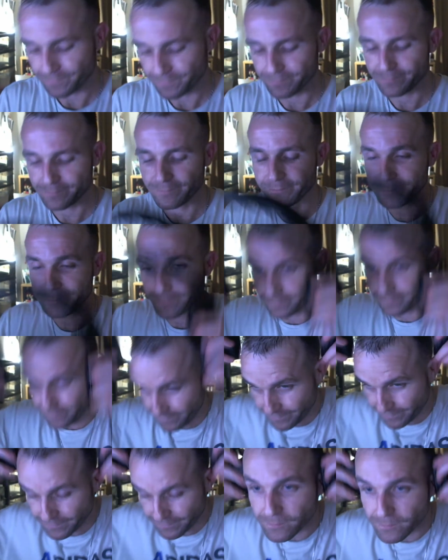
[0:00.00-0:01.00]

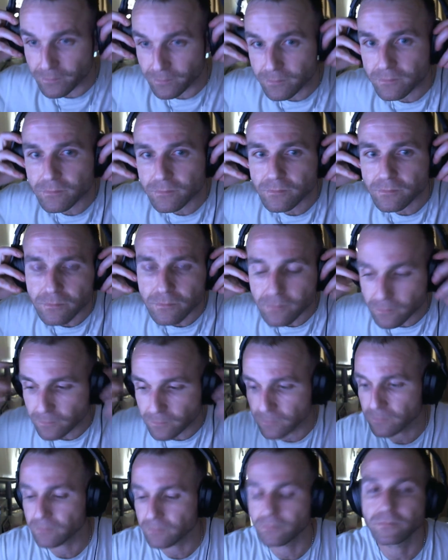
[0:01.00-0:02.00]

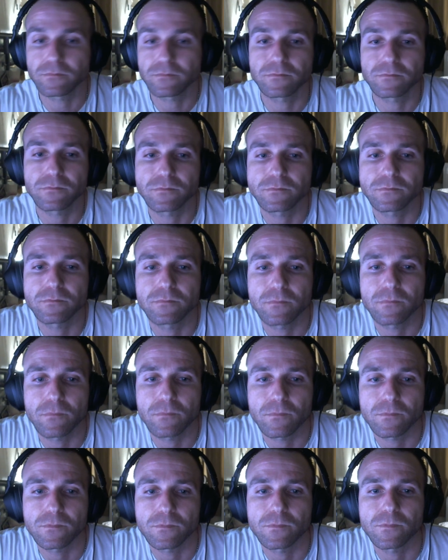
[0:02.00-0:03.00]

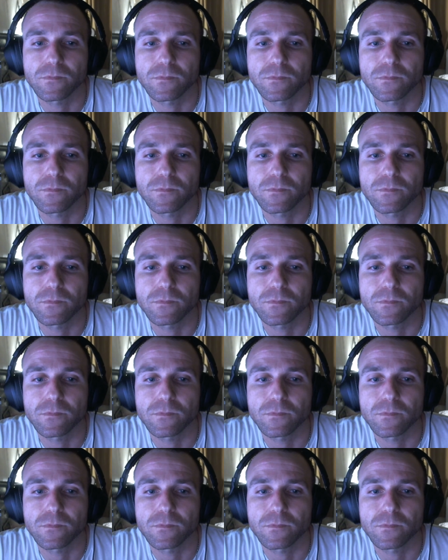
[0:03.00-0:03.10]
[no speech]